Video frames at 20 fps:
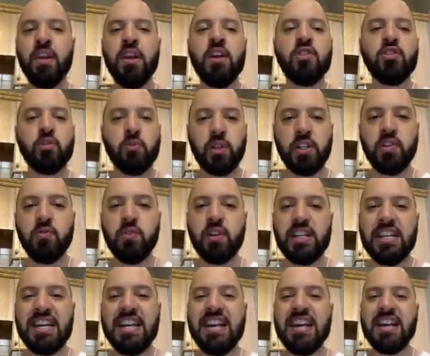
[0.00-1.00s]
So when you're
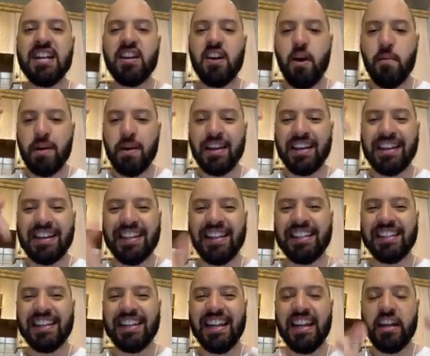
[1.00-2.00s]
ready, come back and click
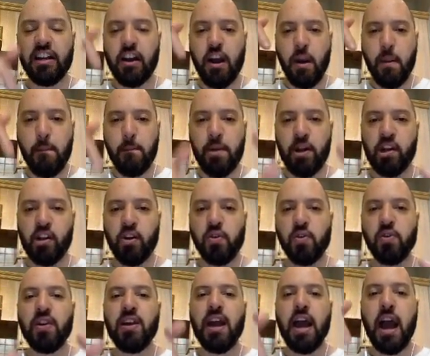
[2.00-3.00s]
the link
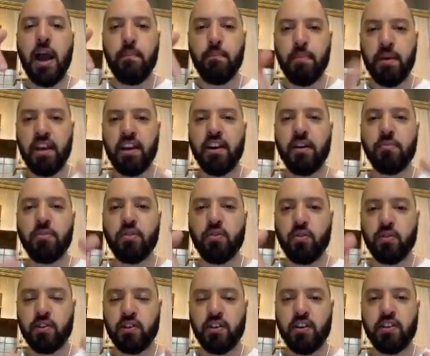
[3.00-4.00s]
below and pick up
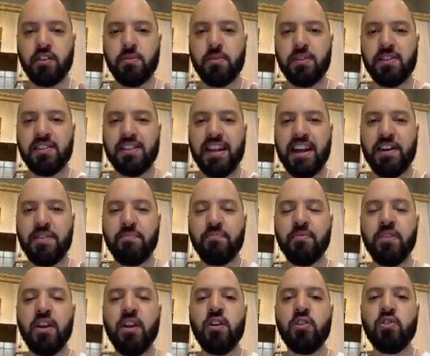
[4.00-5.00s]
Content Artemis now.
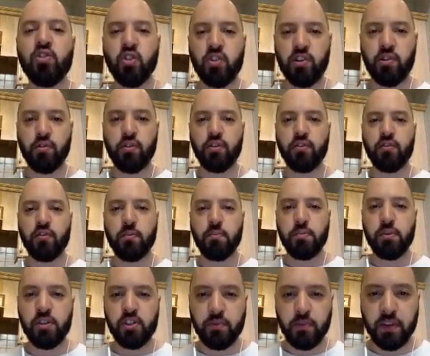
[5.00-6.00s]
Jonny Rose from
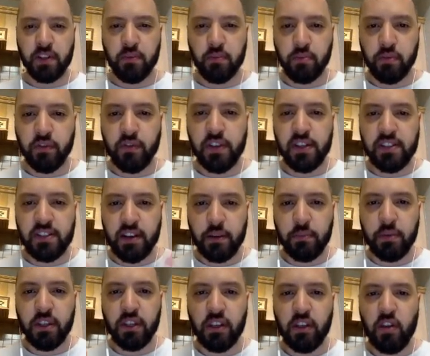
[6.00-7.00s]
Push Button Profits
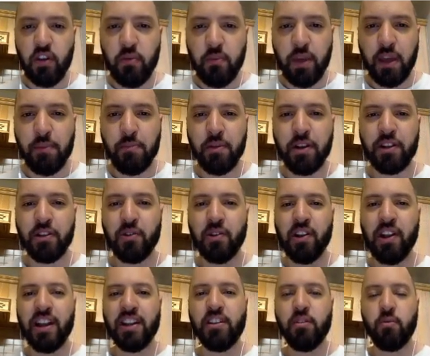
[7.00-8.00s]
helping you make money
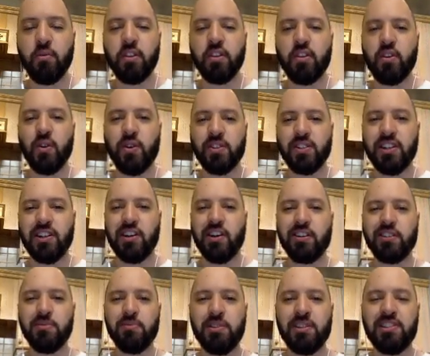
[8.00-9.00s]
online with Content
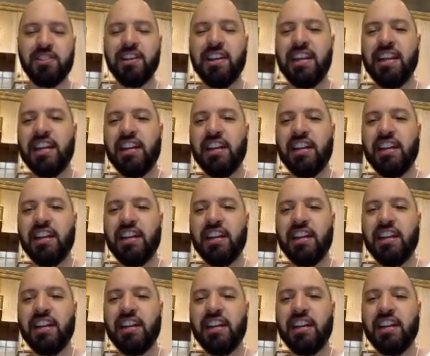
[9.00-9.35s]
Artemis.